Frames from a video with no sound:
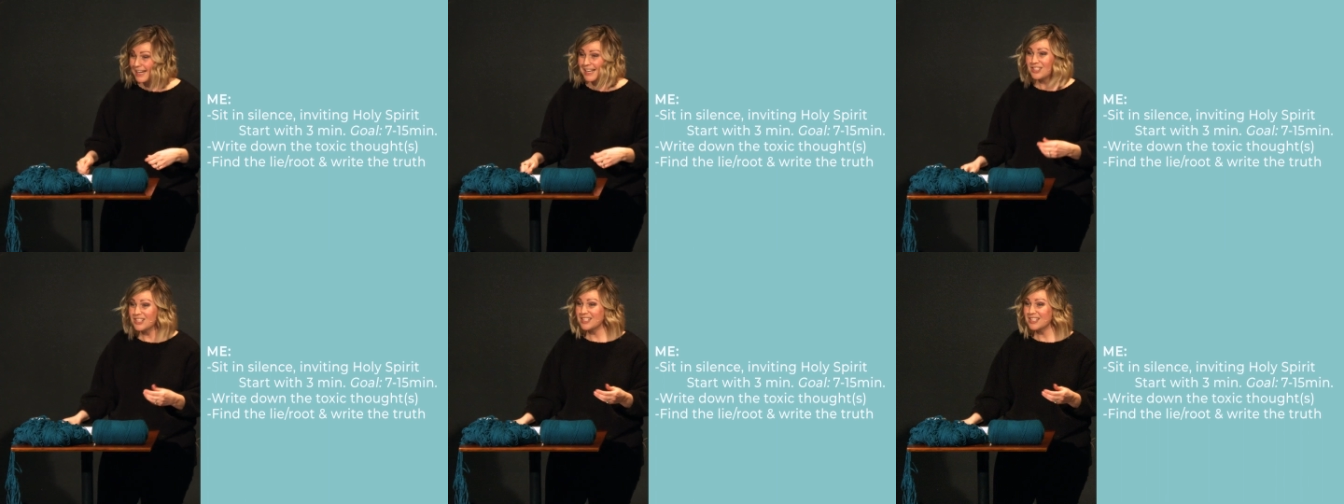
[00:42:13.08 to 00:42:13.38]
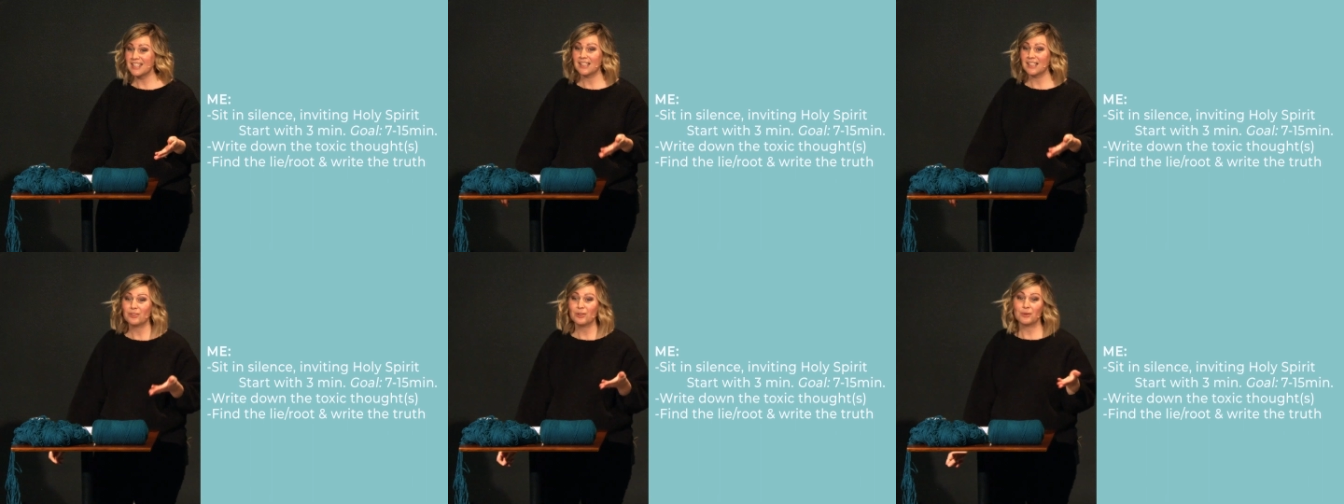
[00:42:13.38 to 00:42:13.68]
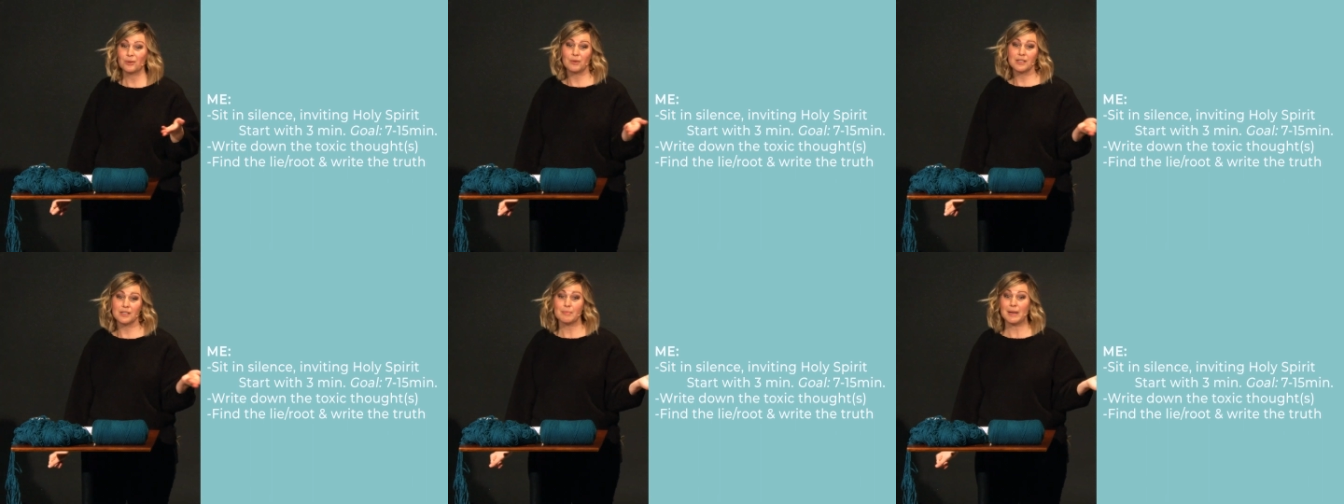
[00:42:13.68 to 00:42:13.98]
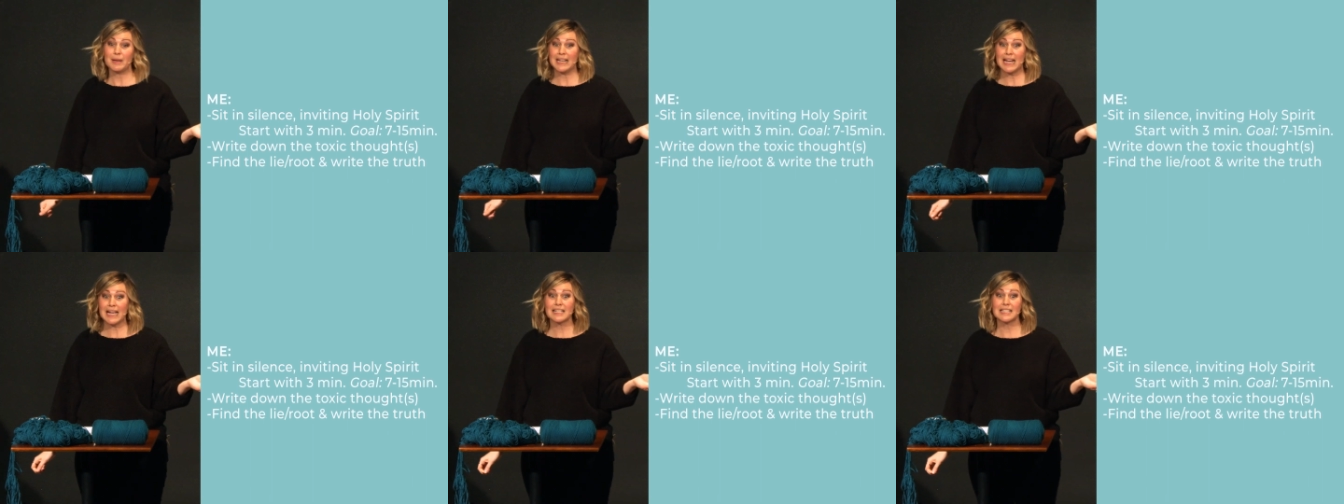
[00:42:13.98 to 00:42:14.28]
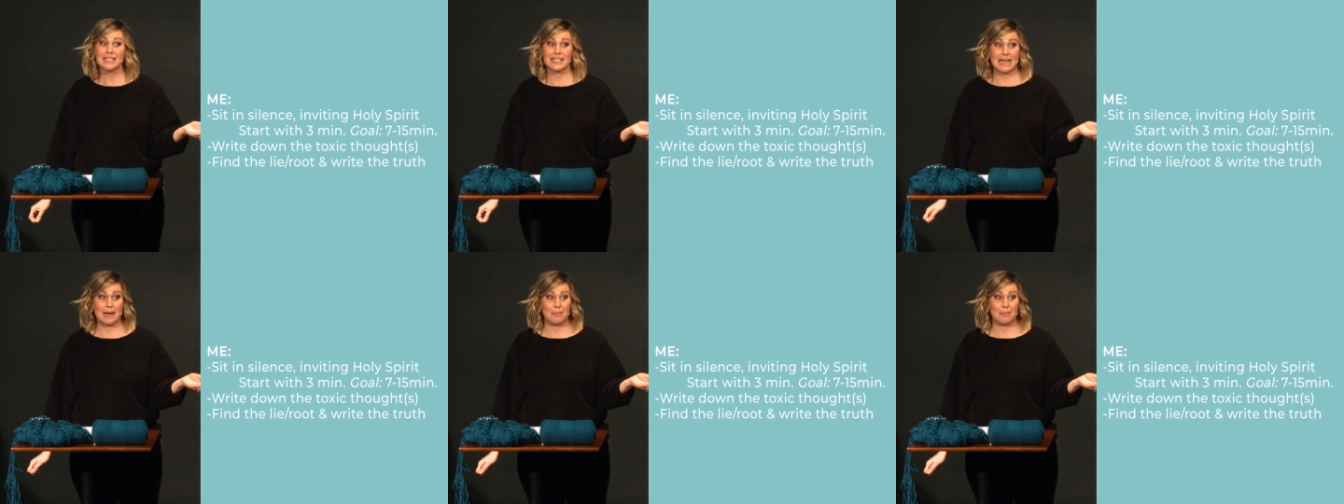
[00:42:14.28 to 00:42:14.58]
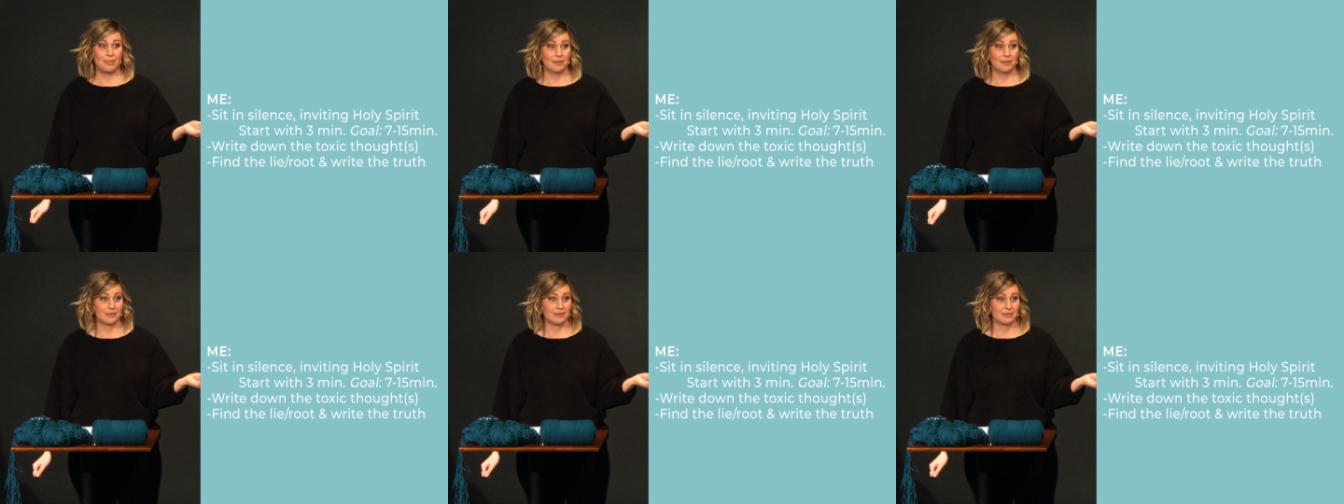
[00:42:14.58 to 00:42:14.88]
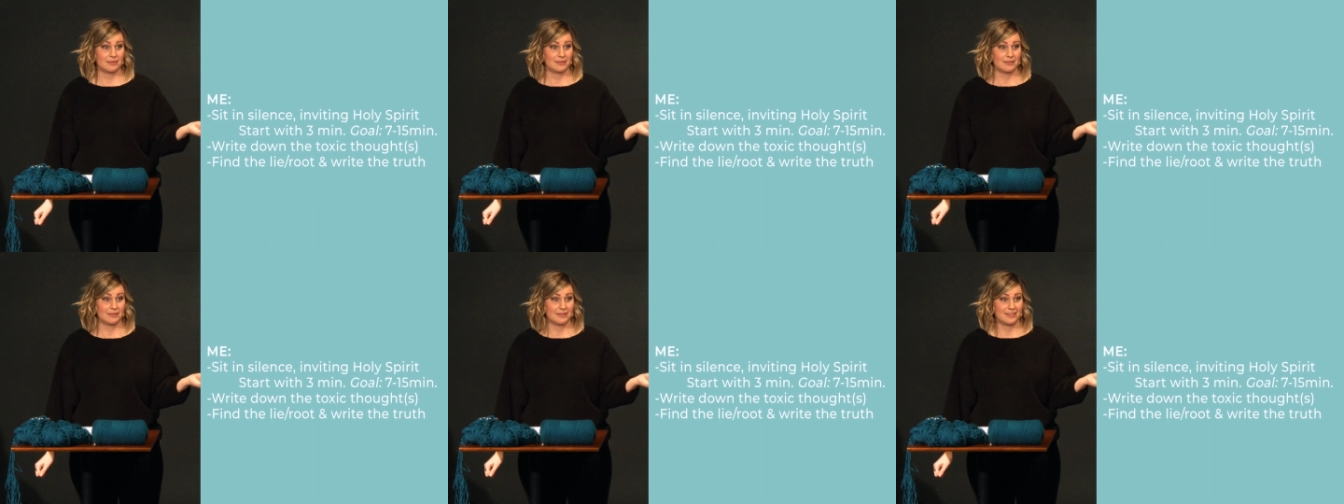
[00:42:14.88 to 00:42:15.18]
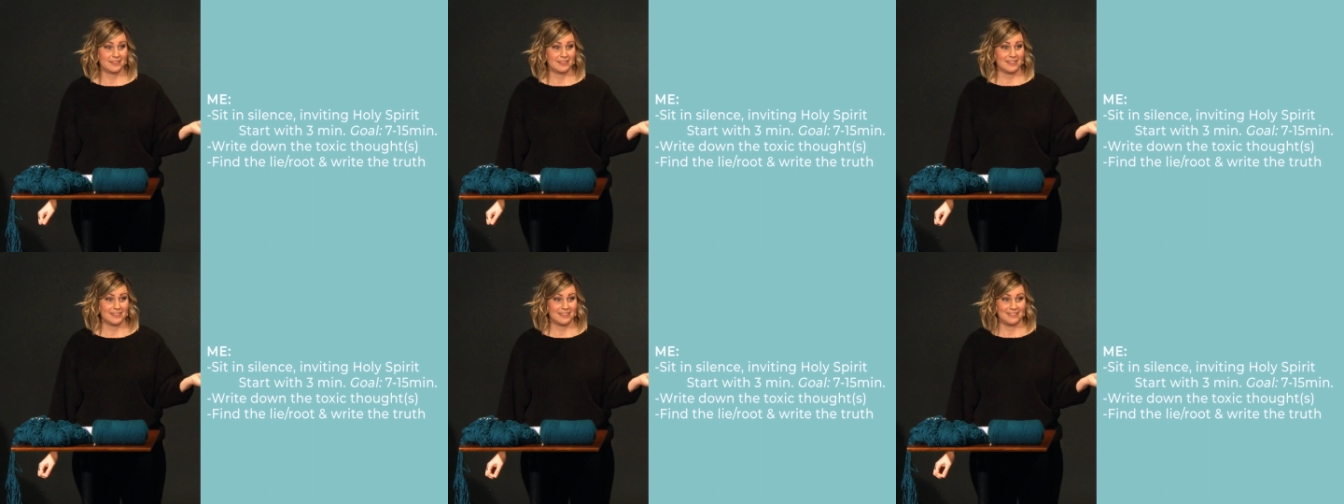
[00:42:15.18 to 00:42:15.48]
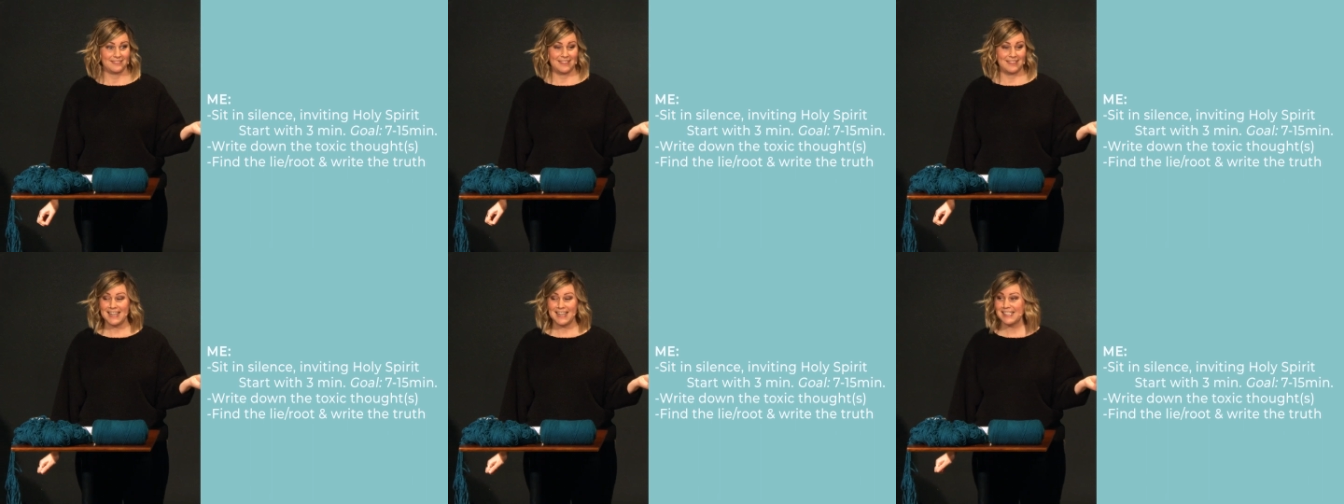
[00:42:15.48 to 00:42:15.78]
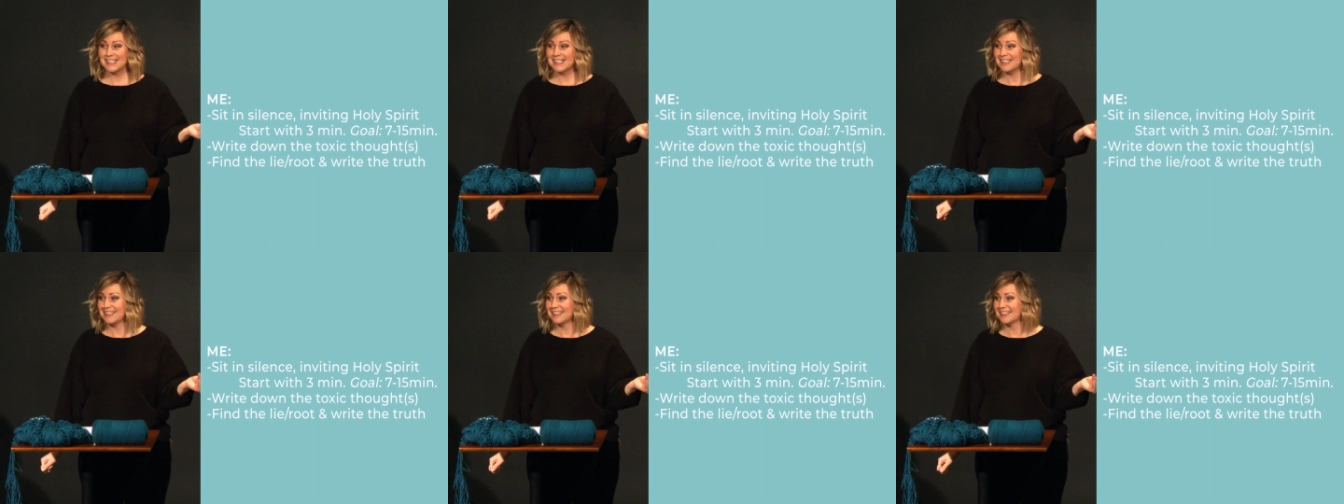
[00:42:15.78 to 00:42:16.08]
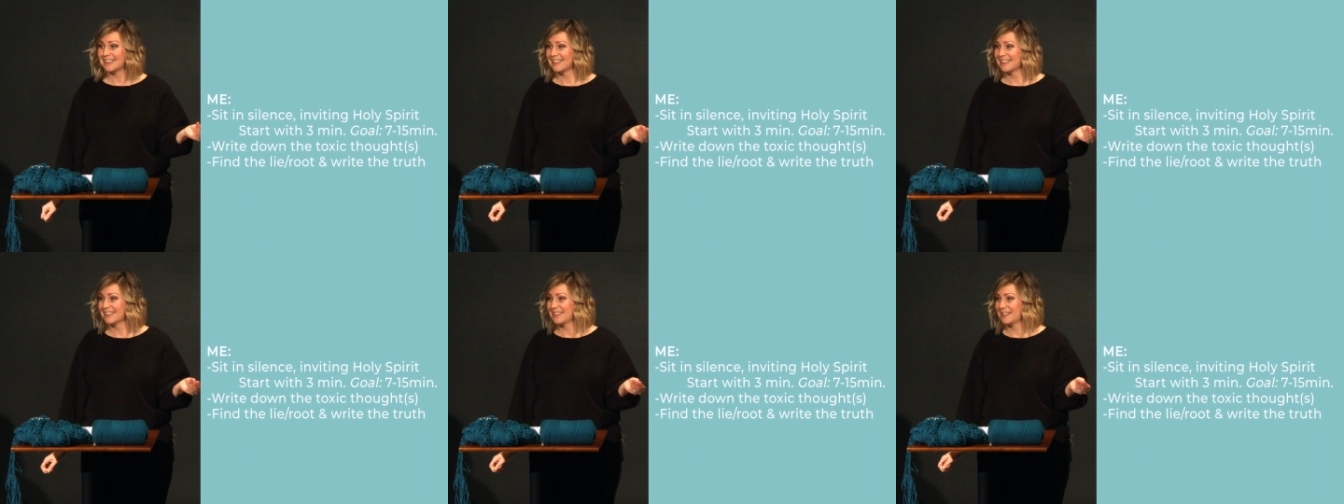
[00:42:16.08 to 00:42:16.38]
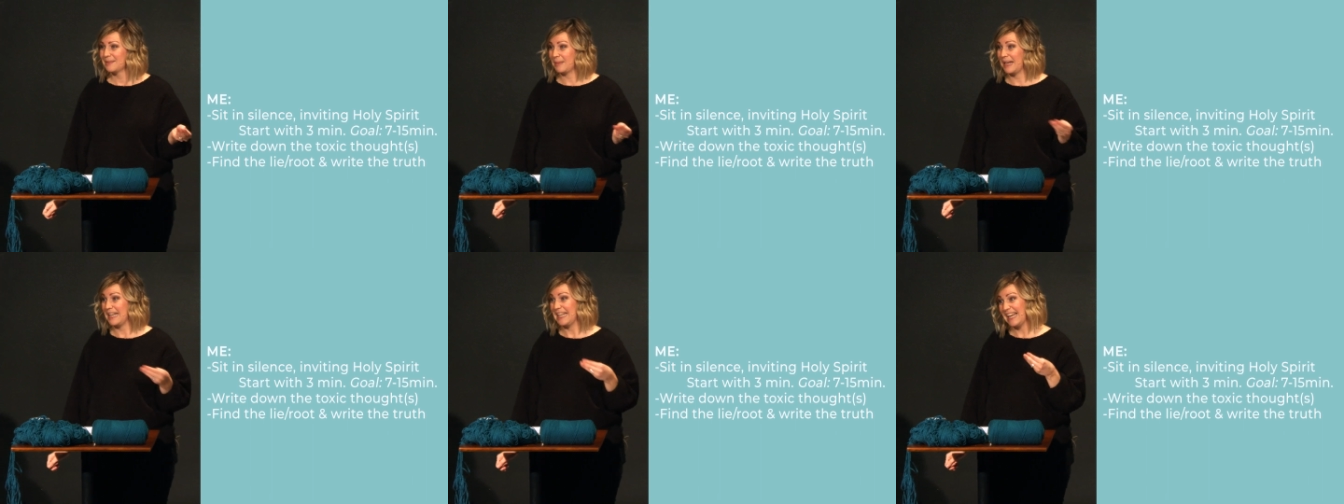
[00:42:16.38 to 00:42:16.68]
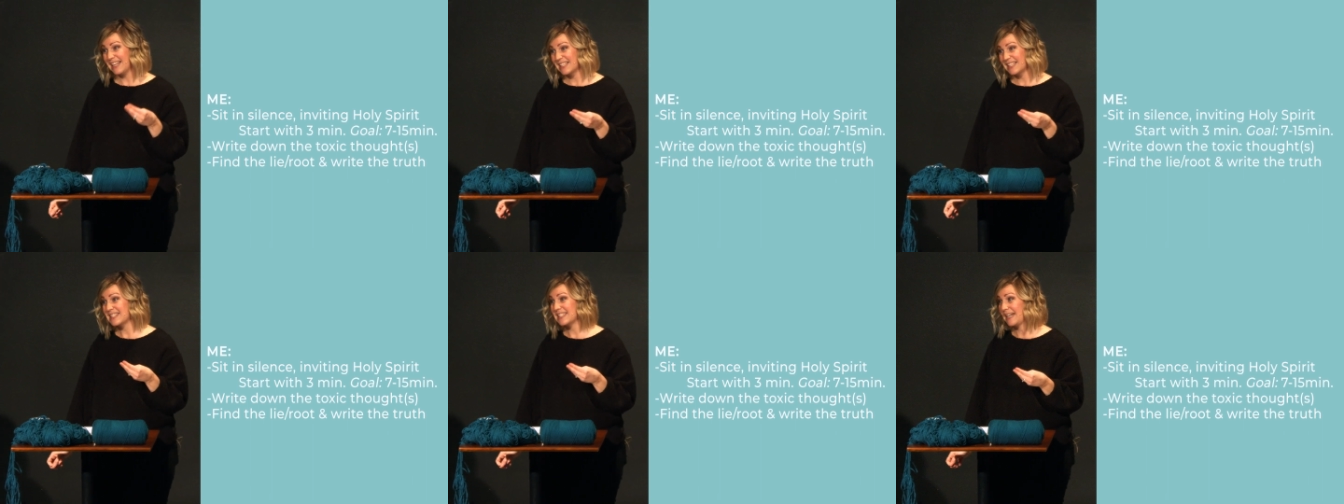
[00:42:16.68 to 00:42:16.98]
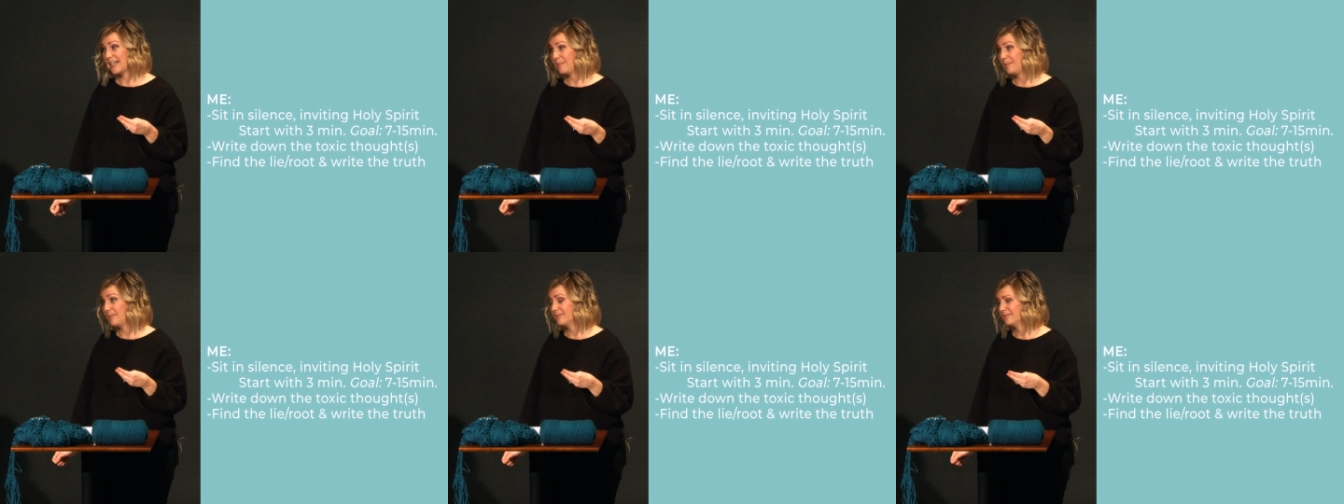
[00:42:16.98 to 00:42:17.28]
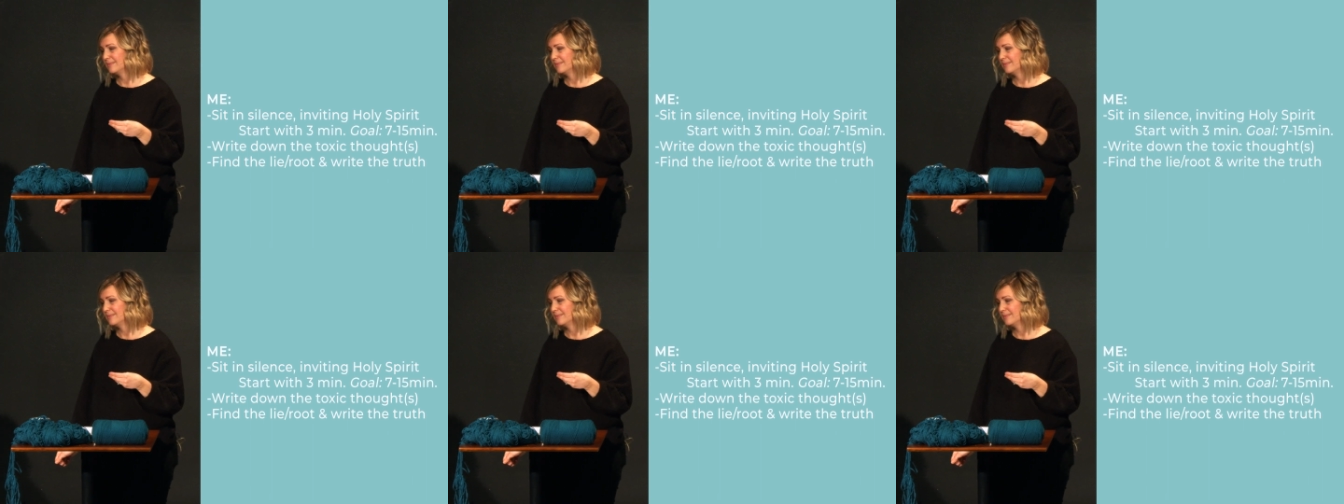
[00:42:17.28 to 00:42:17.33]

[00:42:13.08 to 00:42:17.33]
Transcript: I just say, Lord, what's my next step? Right? My next step